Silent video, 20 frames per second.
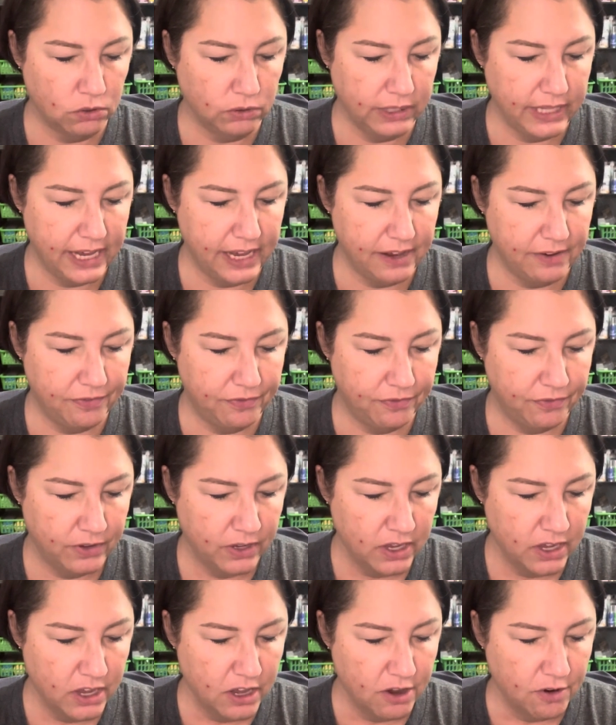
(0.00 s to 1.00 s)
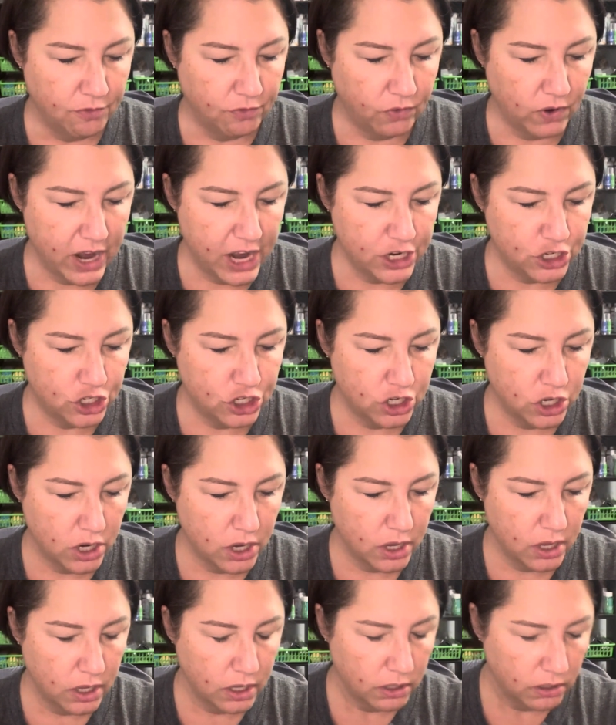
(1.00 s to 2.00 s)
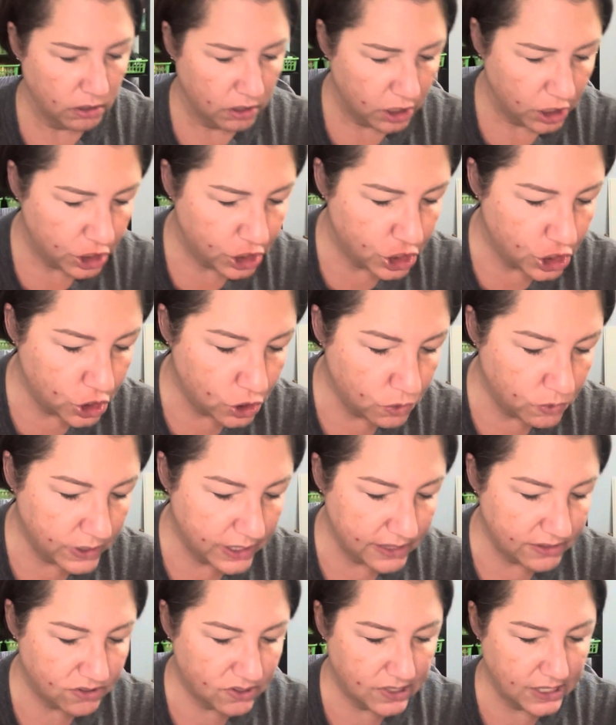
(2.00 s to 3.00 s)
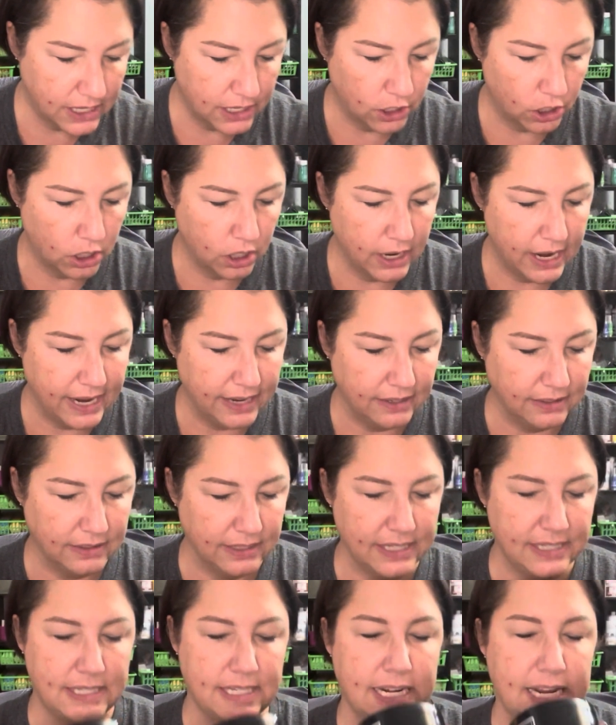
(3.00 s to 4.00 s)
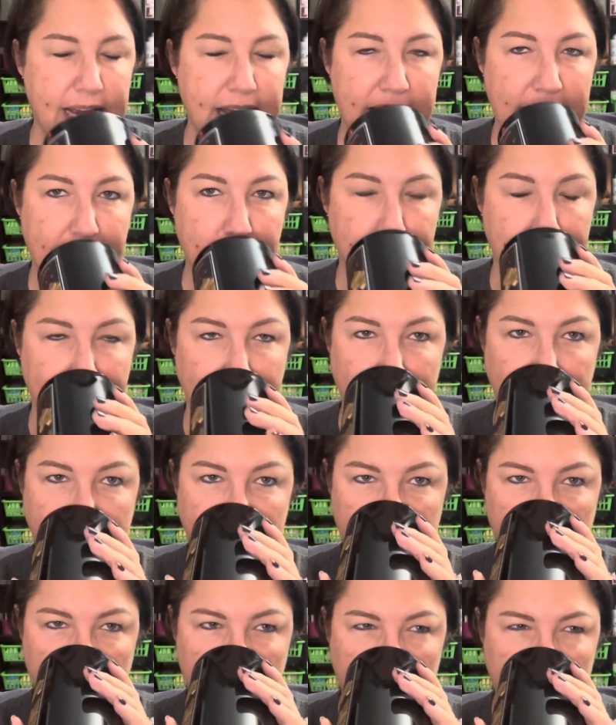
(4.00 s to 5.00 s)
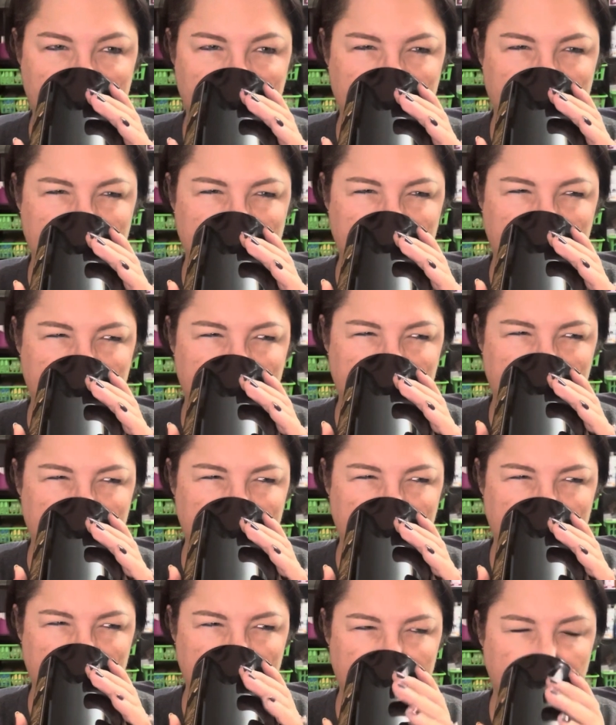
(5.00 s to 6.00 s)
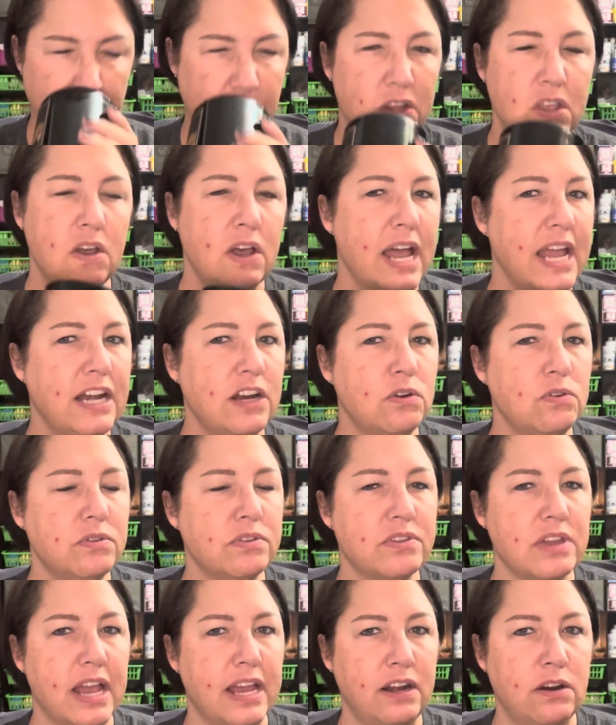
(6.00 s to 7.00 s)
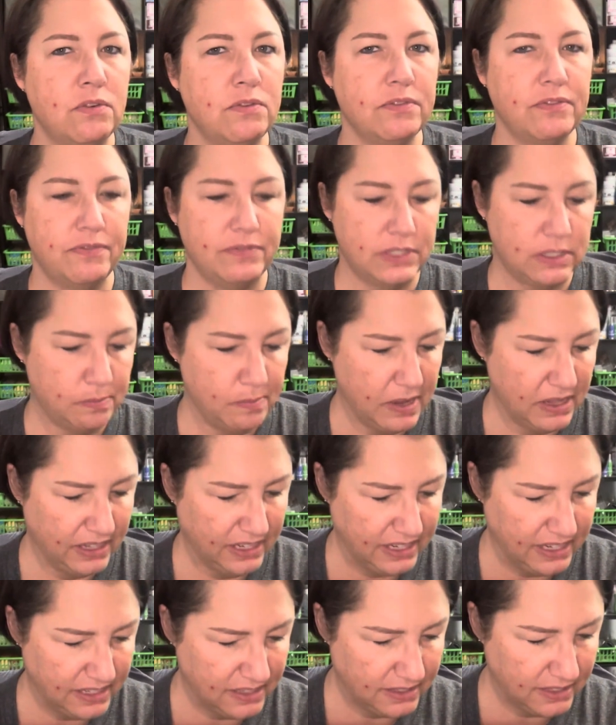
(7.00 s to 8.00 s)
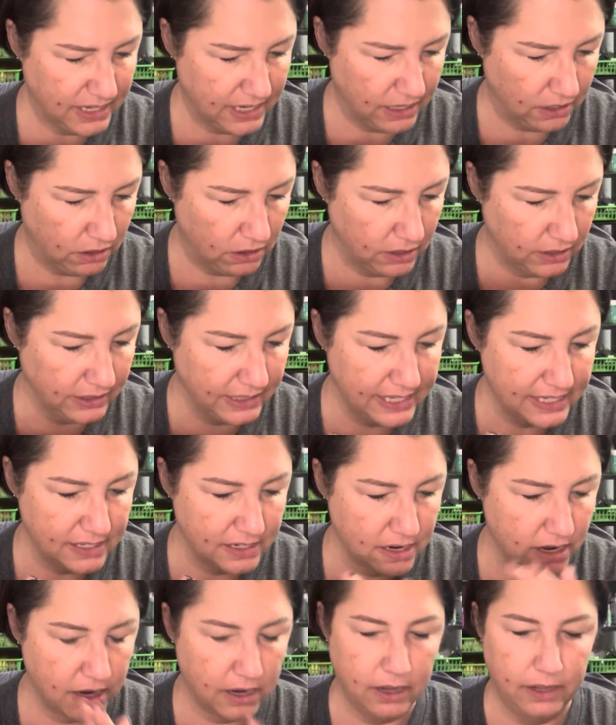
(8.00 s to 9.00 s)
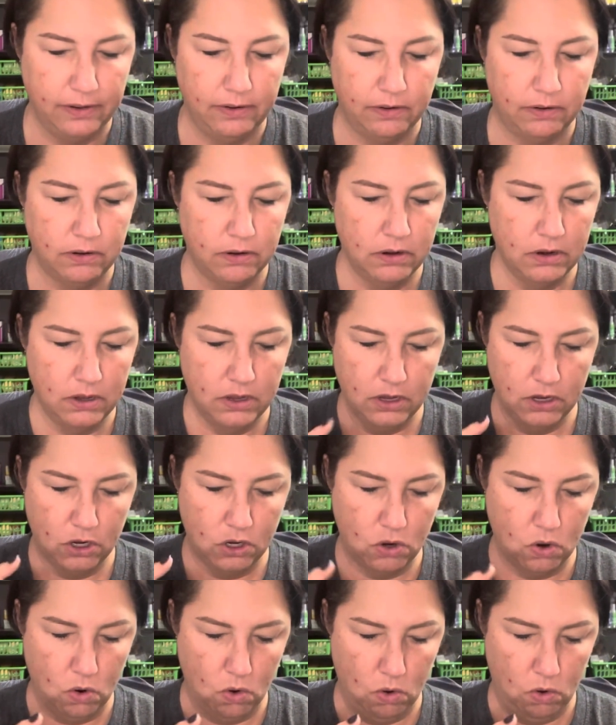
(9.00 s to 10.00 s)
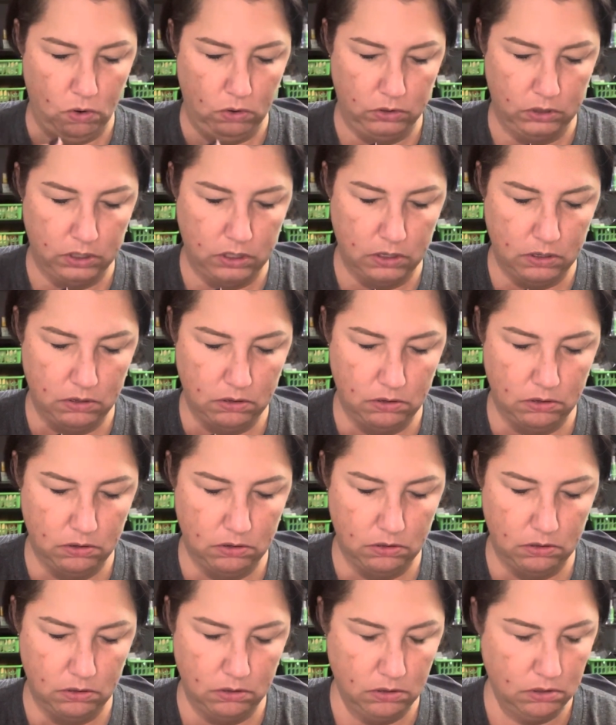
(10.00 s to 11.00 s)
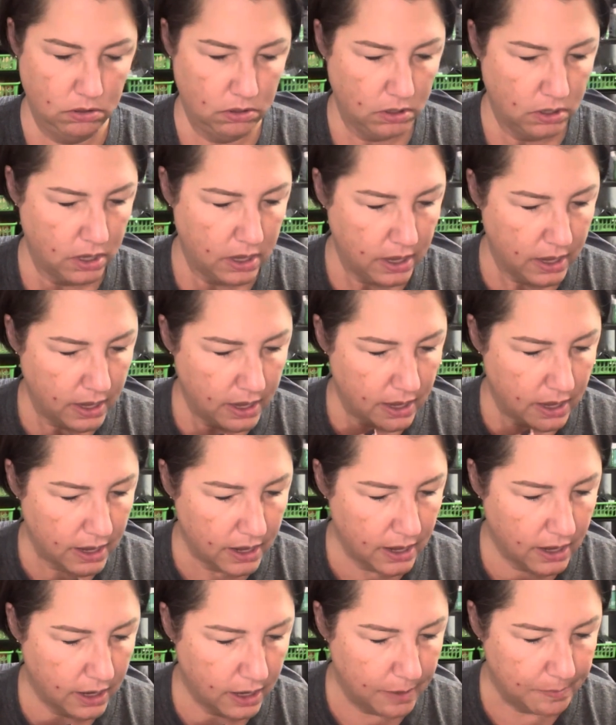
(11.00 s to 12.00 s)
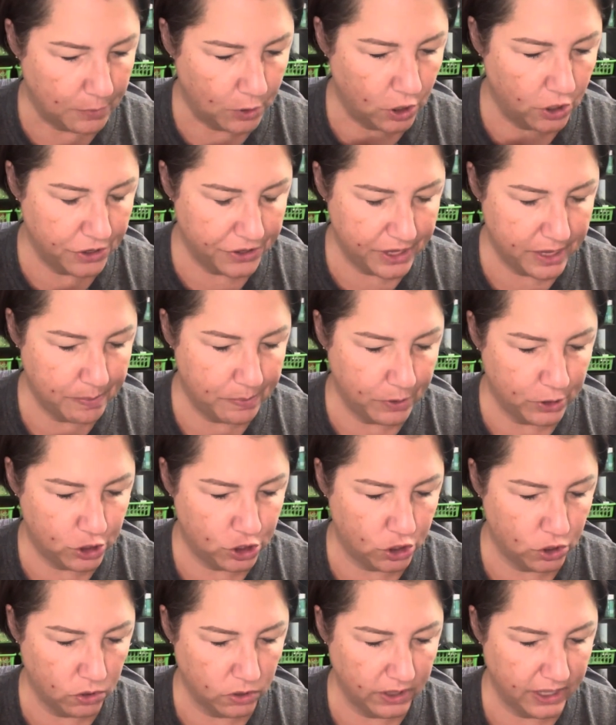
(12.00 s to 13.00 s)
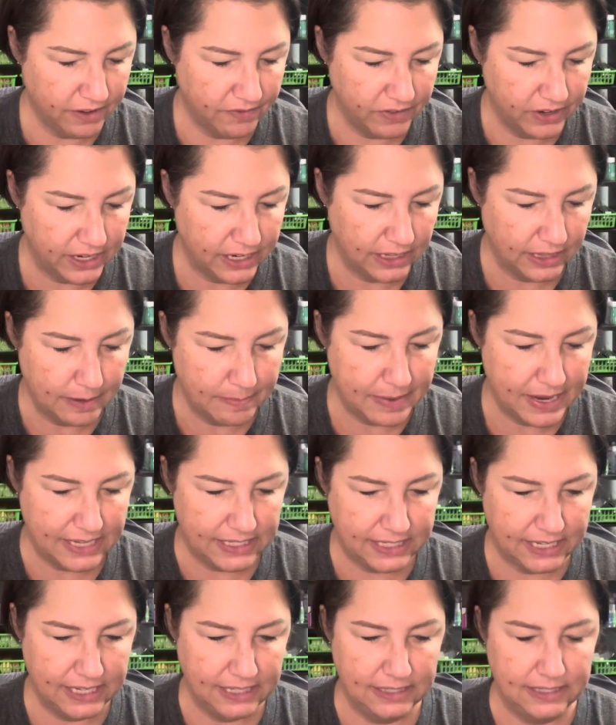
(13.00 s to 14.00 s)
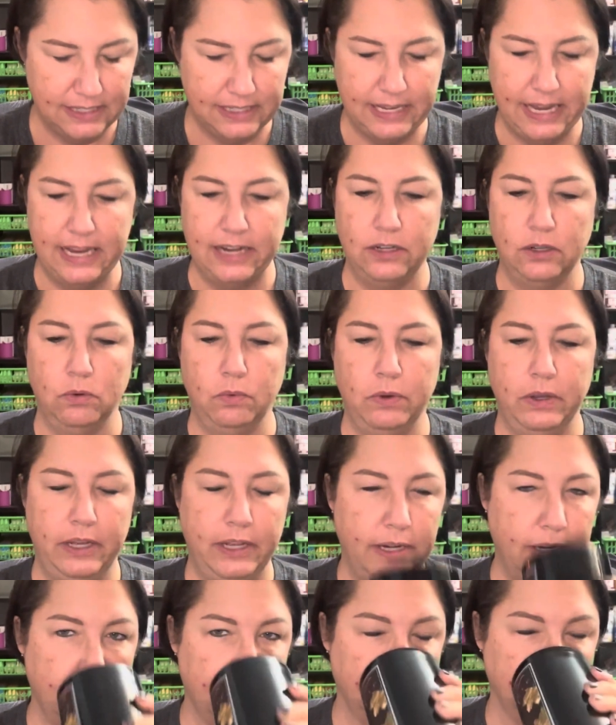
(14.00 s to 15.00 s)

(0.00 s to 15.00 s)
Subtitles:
leaf, fresh hewn cedar, and glistening amber. No, I don't smell any cedar, at least not on cold. Earthy patchouli, vanilla musk, and sandalwood.